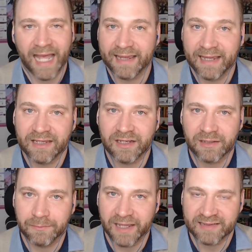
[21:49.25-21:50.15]
and then you
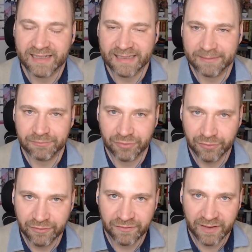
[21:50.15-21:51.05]
can basically
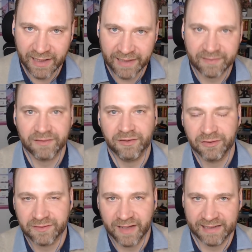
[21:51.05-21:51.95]
prove it's
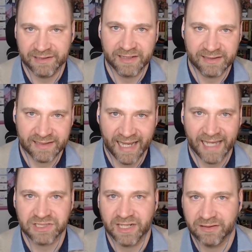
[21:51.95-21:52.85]
yours and you can
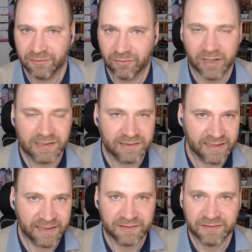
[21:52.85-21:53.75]
cash in the
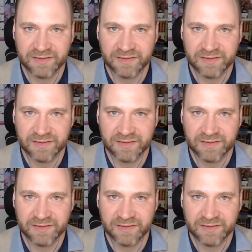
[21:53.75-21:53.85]
royalties.